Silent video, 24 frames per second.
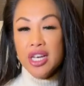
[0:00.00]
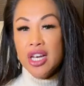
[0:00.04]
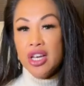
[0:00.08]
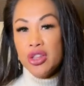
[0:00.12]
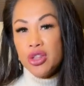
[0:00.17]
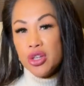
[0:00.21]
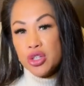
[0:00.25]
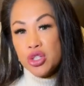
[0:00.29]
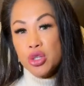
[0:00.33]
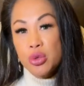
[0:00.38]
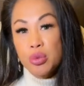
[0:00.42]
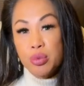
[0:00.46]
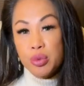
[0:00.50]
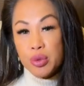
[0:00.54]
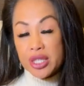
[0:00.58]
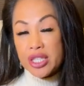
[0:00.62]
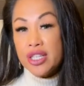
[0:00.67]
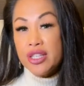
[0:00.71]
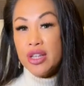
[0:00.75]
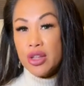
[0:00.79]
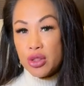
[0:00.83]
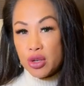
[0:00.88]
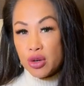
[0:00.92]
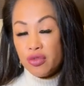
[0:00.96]
There's a reason
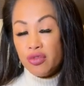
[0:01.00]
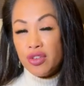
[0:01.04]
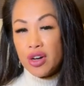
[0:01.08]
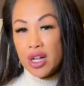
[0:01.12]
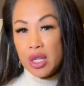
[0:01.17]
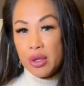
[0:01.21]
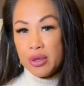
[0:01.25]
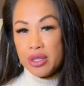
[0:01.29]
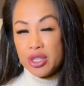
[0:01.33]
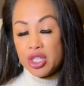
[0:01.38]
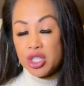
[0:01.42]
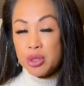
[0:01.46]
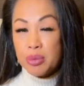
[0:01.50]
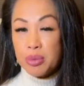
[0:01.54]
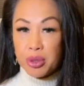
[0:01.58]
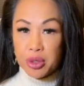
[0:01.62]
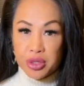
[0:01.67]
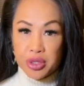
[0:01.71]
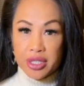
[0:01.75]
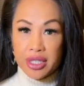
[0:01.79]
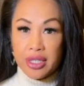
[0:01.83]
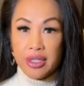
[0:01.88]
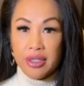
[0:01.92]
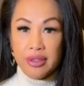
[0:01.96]
that they're following this
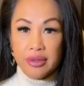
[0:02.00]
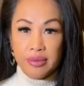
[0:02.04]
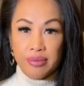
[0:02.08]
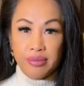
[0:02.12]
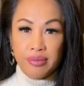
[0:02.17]
person.